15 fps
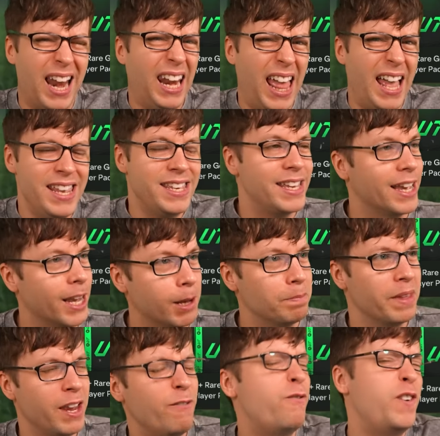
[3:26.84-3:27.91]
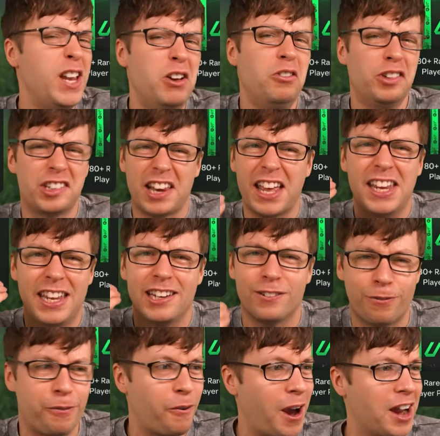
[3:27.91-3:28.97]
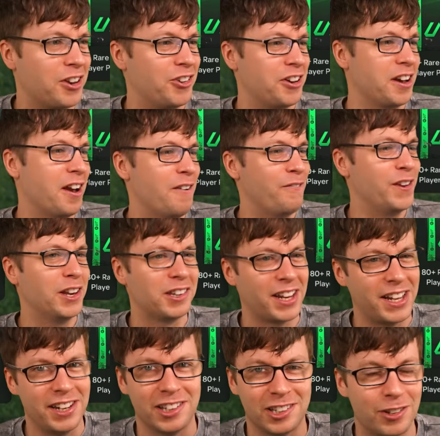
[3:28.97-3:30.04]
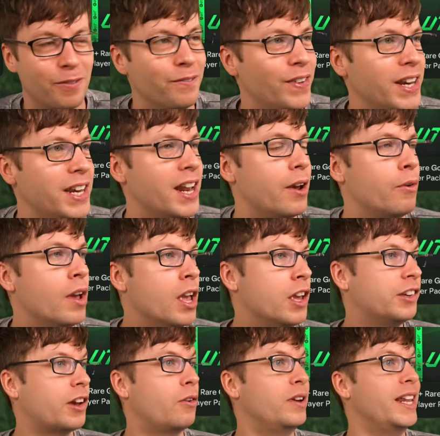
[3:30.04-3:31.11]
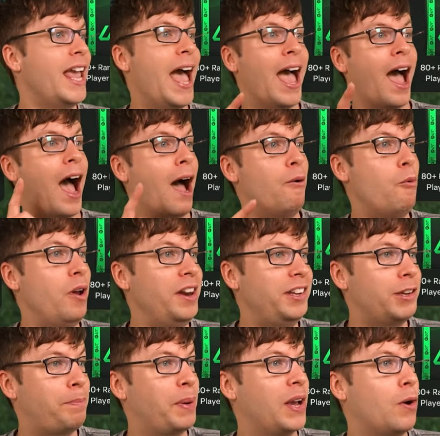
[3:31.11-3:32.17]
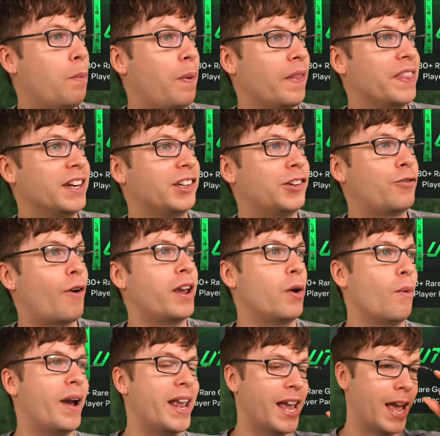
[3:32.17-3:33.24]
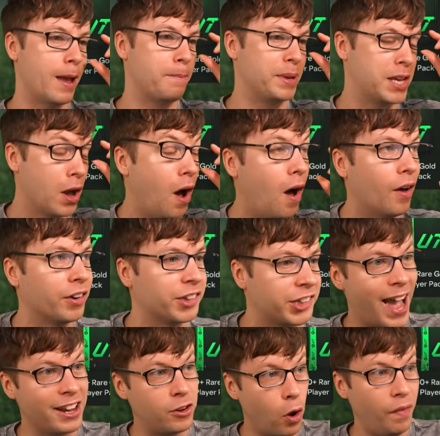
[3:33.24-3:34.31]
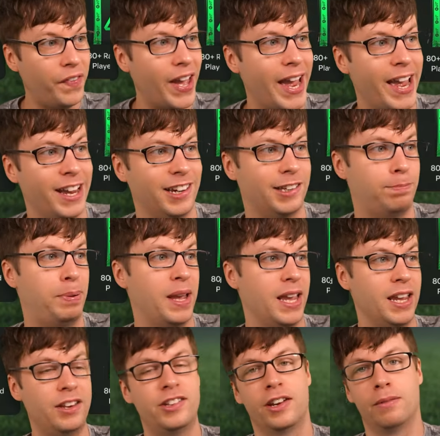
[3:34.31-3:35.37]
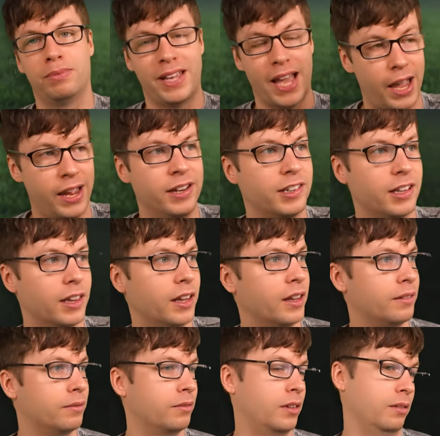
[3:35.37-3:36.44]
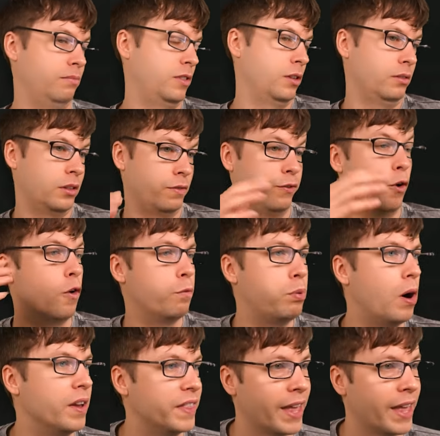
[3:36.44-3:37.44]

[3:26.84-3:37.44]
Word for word: I like it. It feels like it's fresh, you know? It feels like it's something new. So yeah, I wanted to pick up on this straight away here because I got that XP to get into the, the, the, the fourth point